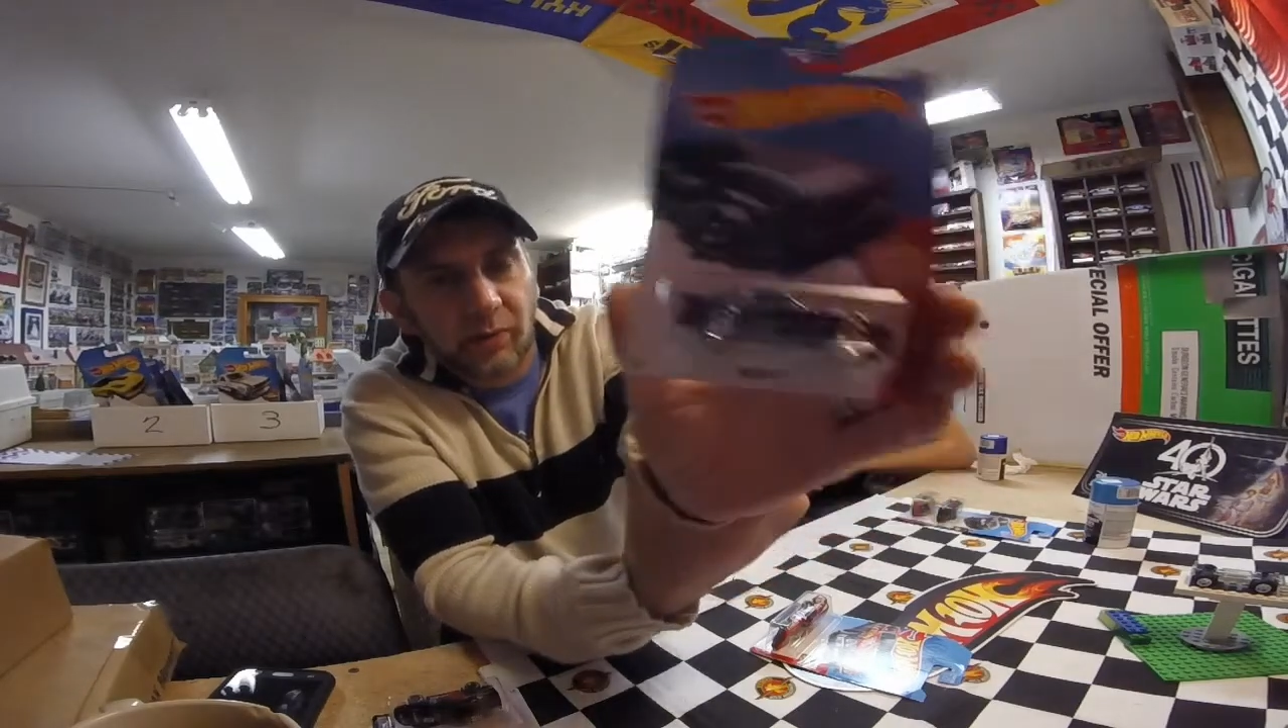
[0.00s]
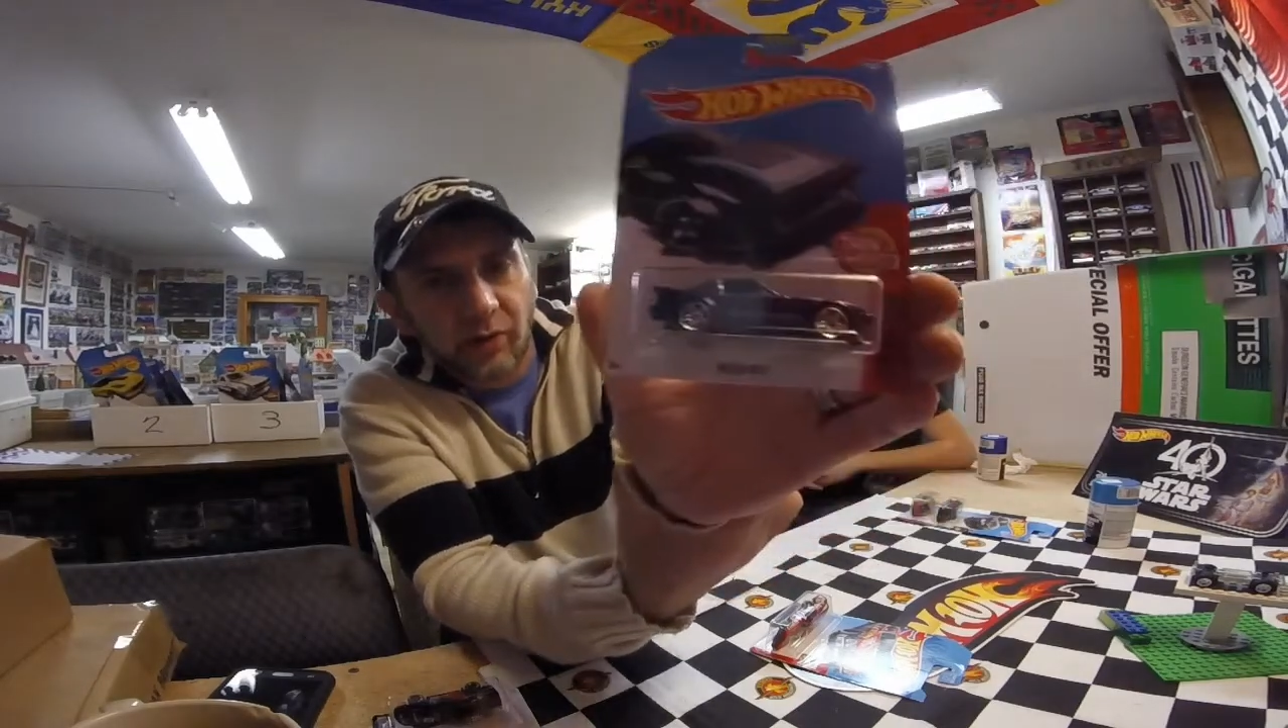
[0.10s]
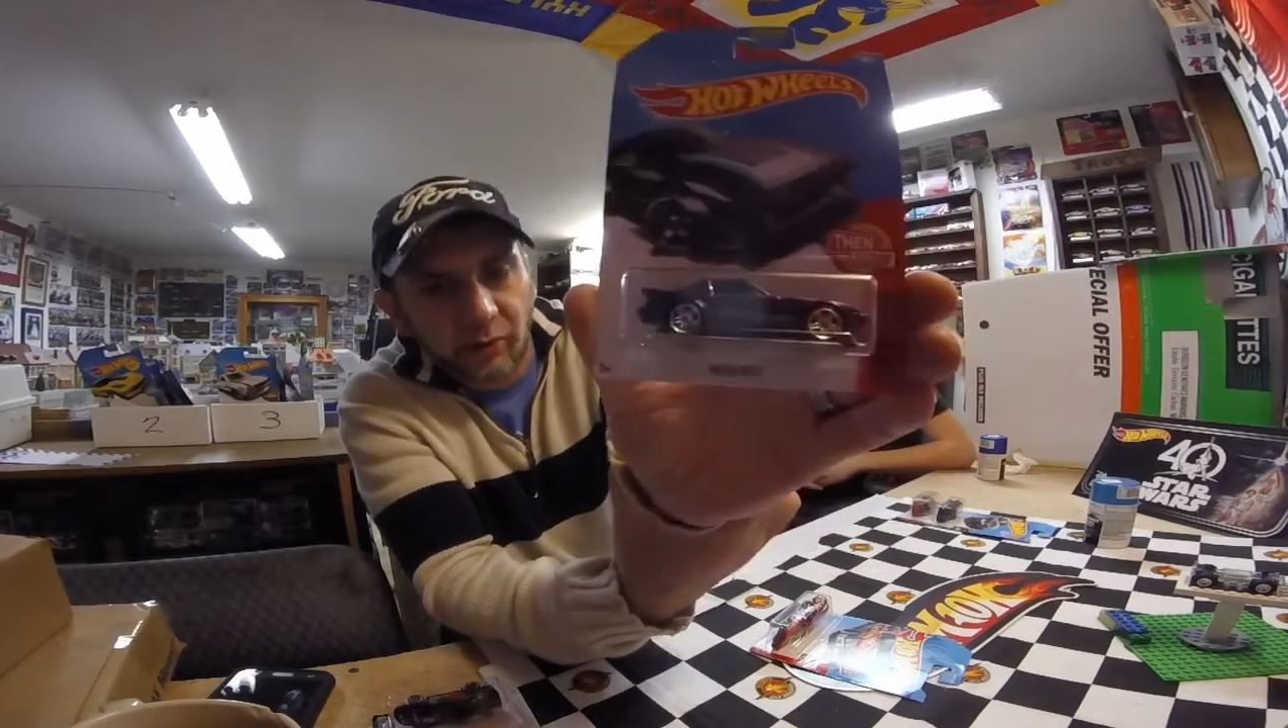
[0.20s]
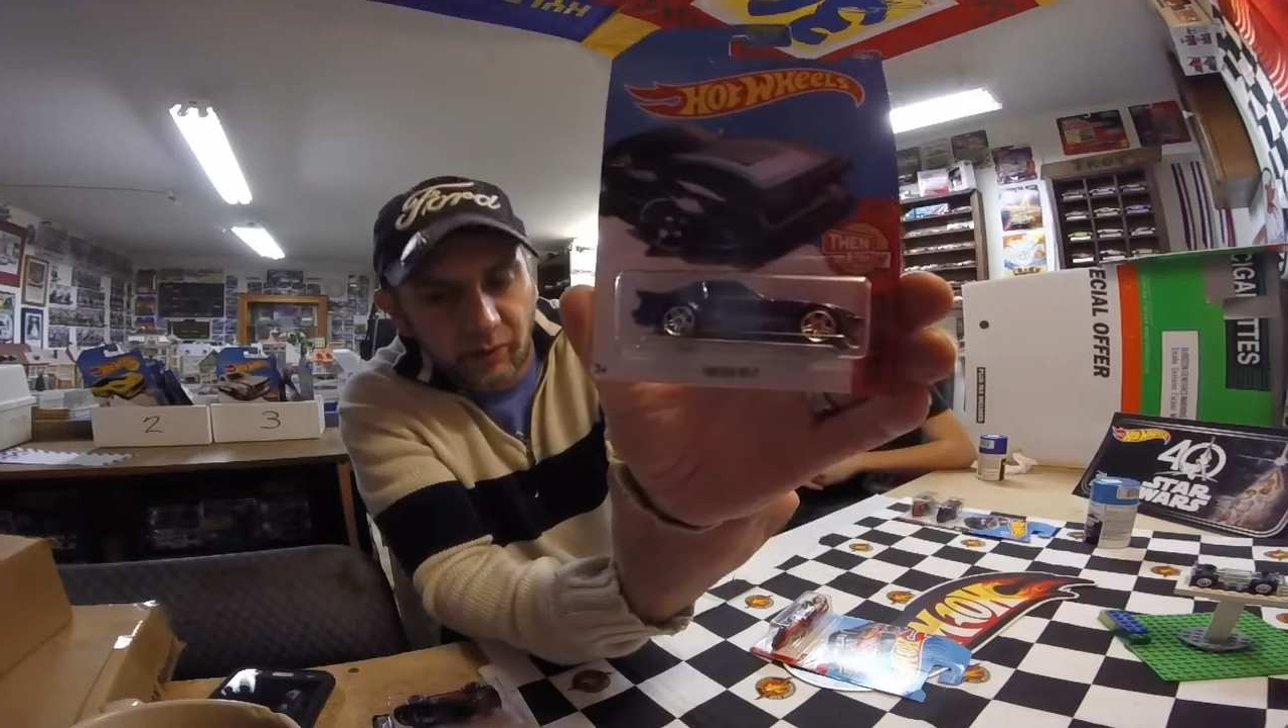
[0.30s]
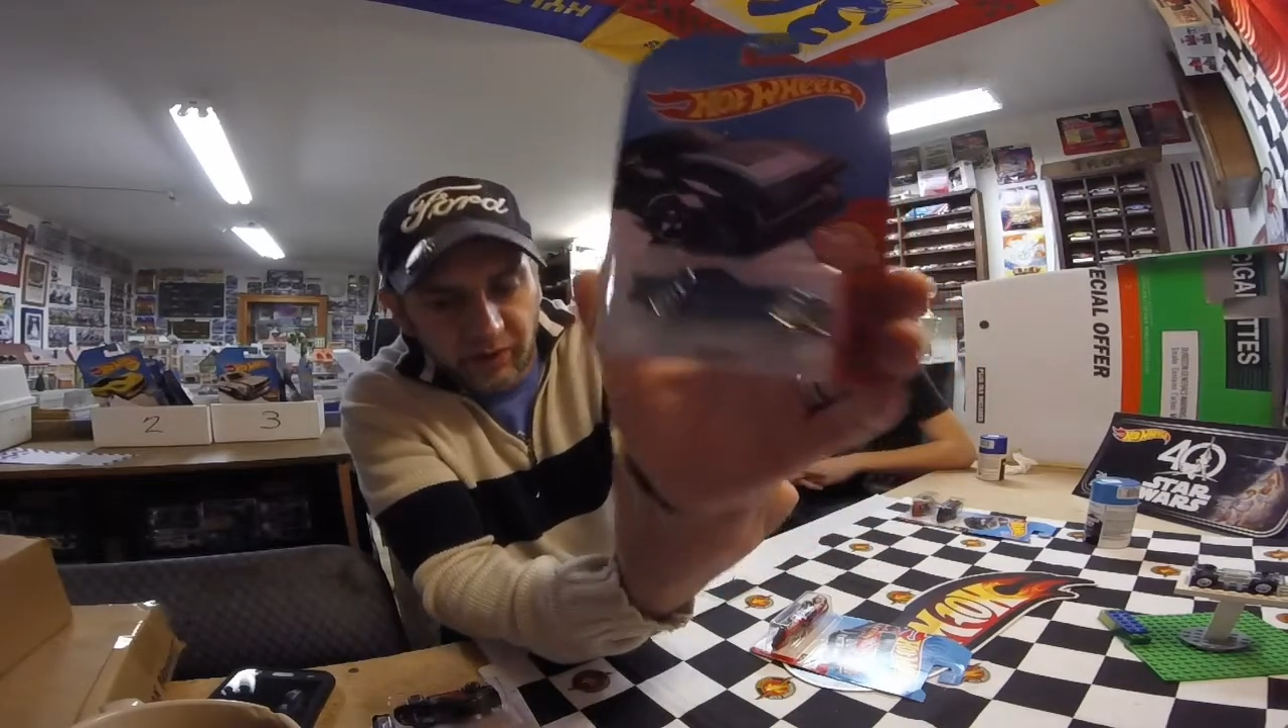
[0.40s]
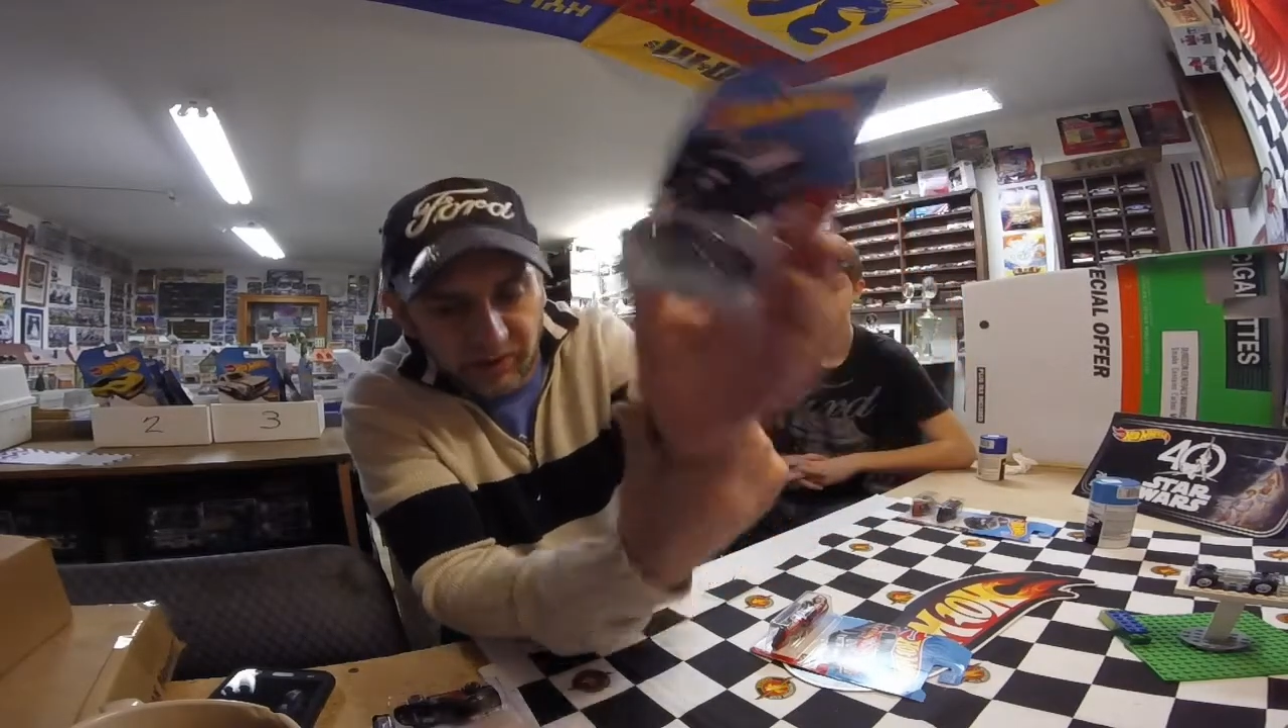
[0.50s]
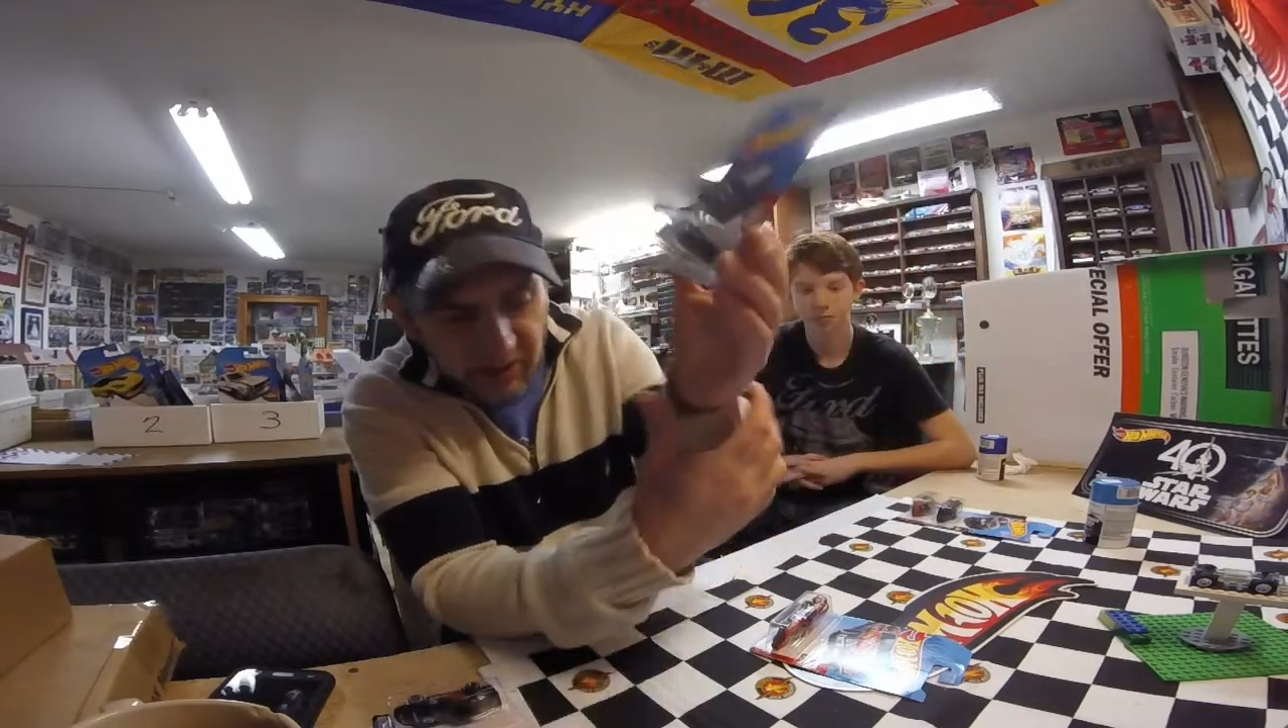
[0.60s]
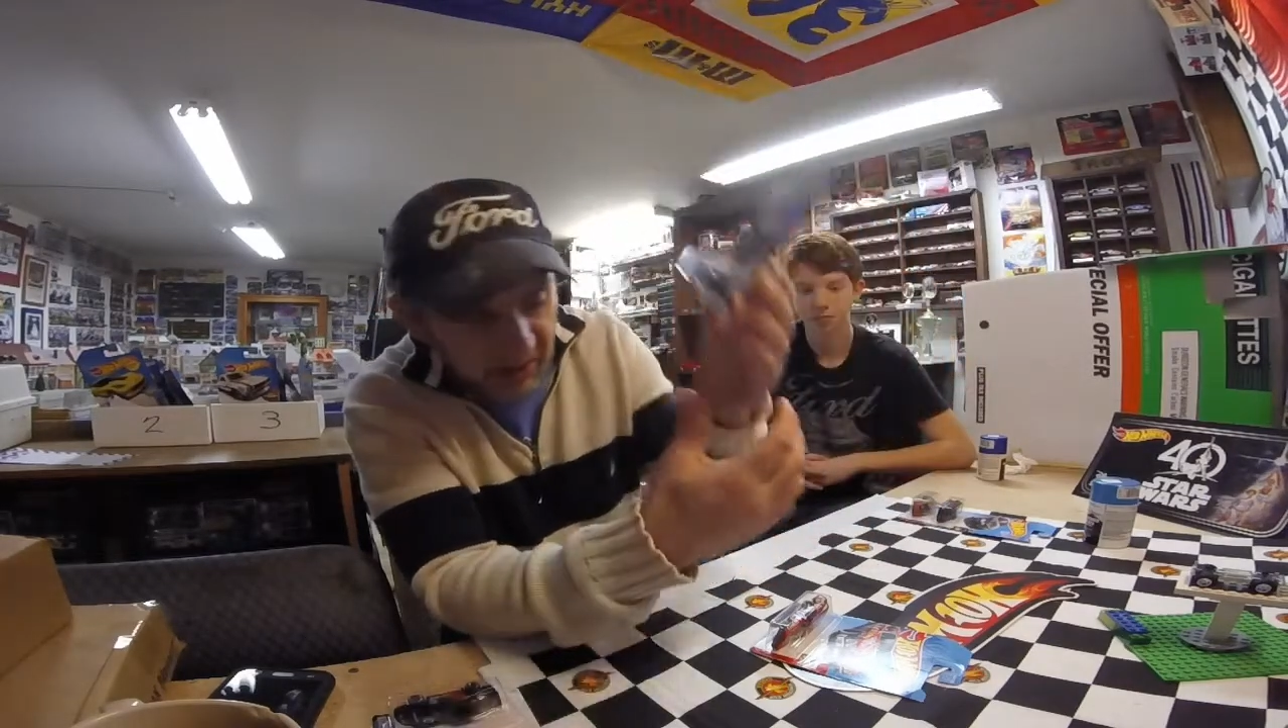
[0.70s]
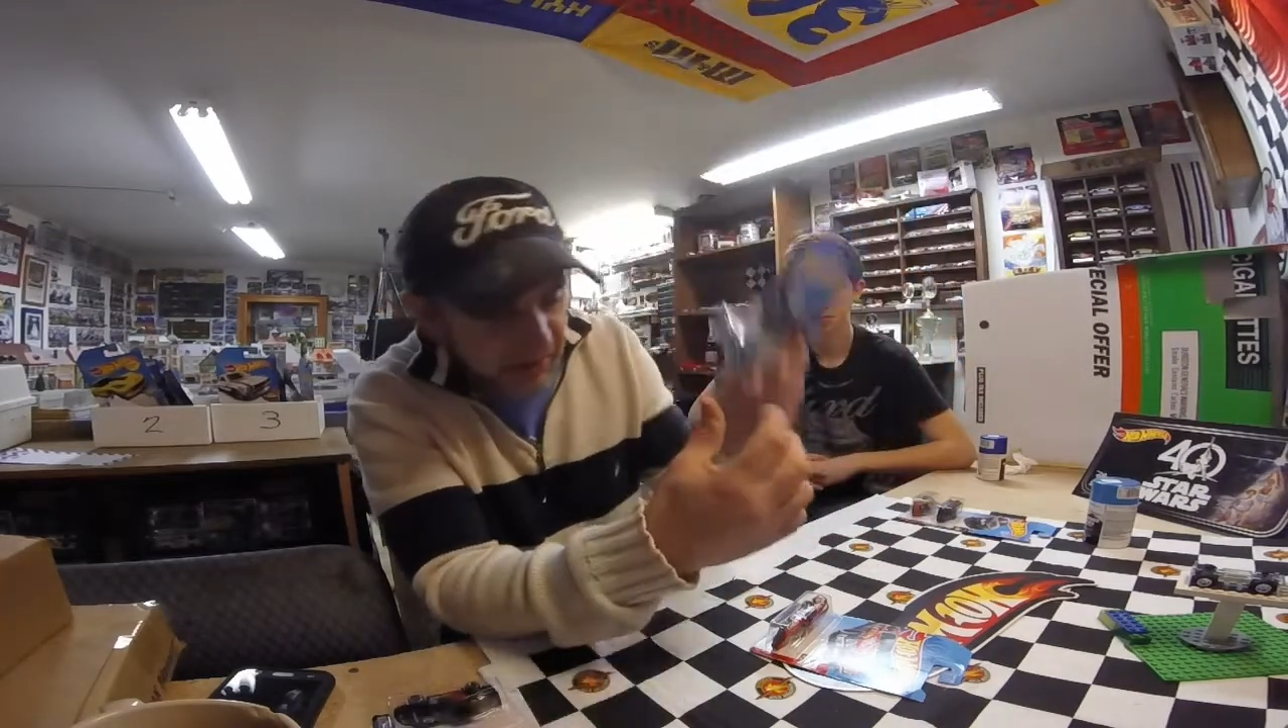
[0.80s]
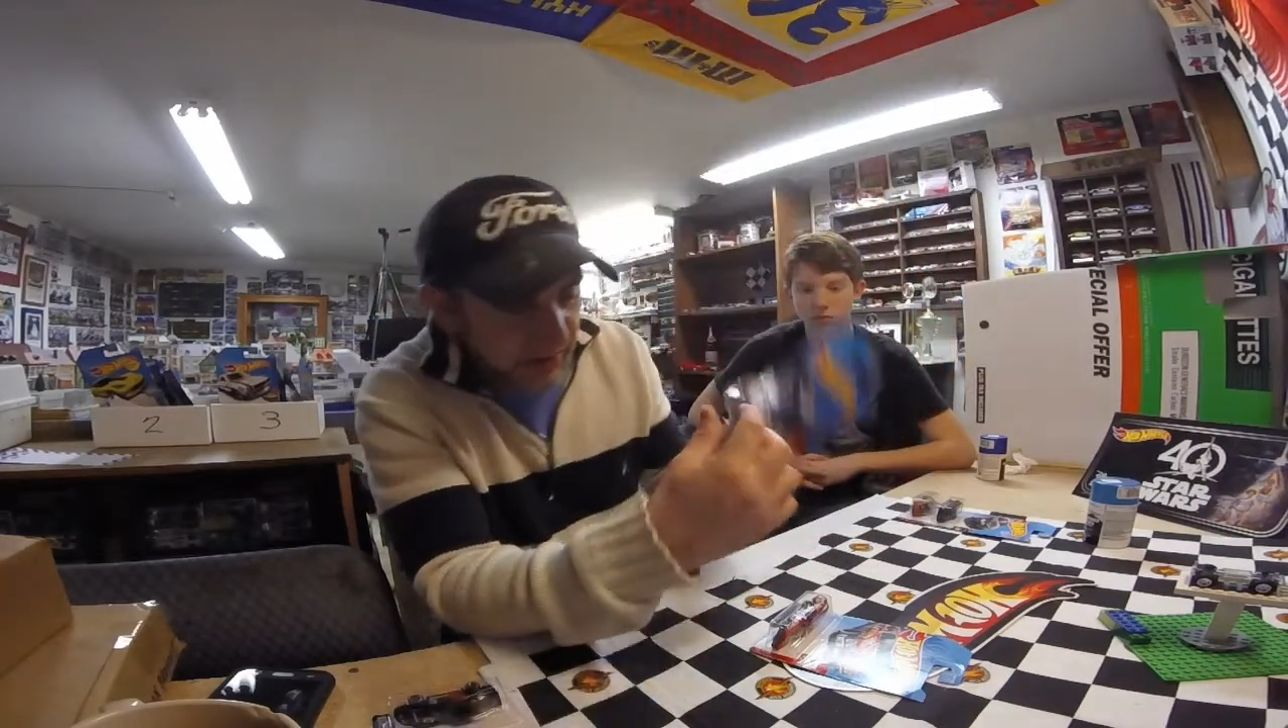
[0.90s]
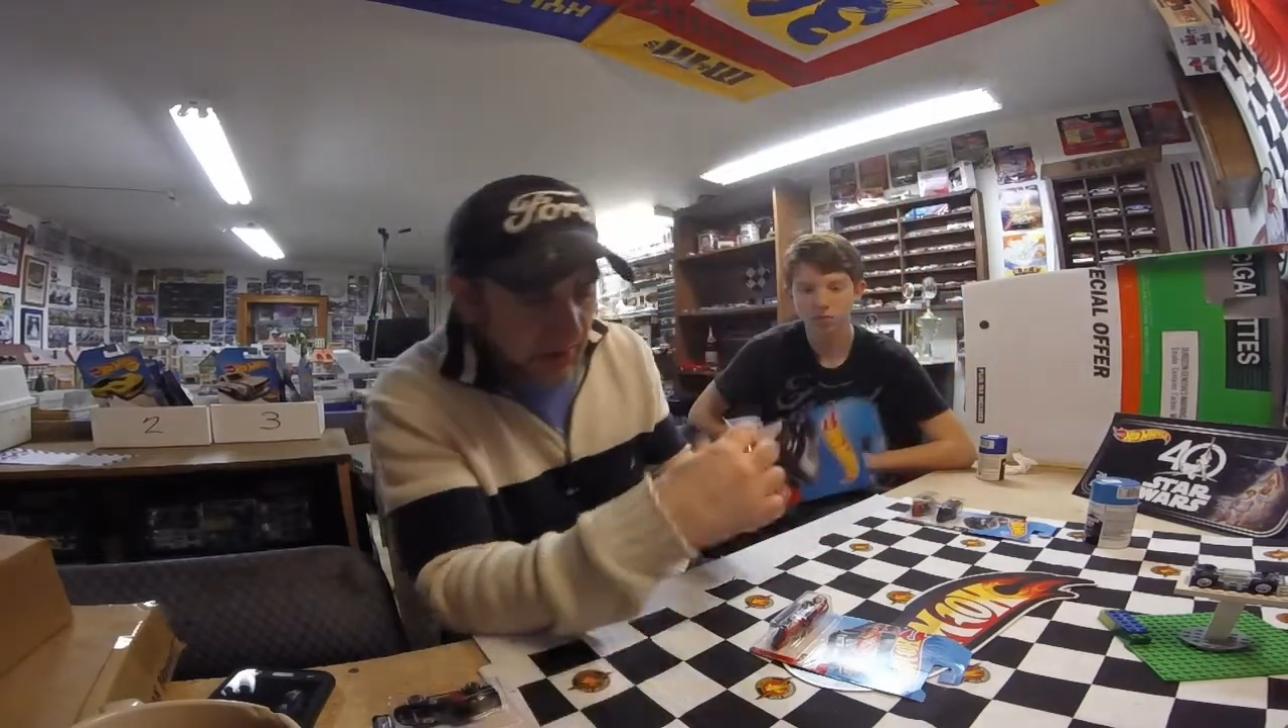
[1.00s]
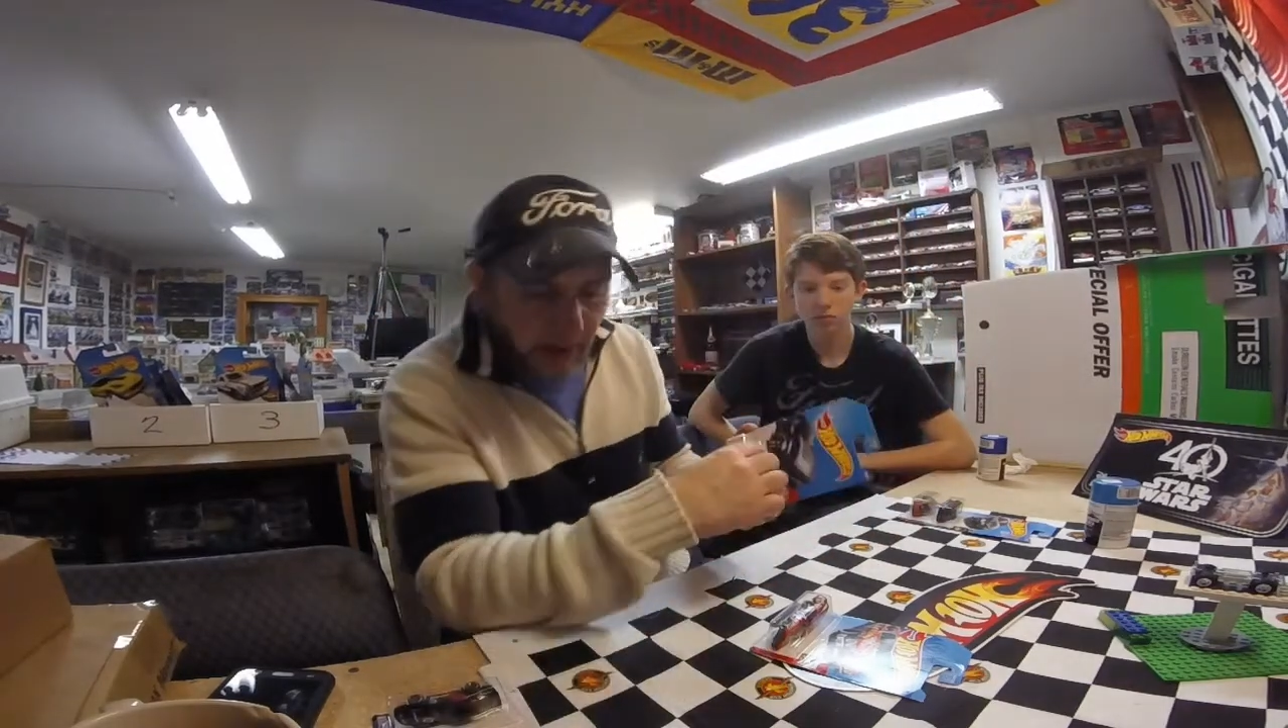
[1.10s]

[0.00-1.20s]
another one of these.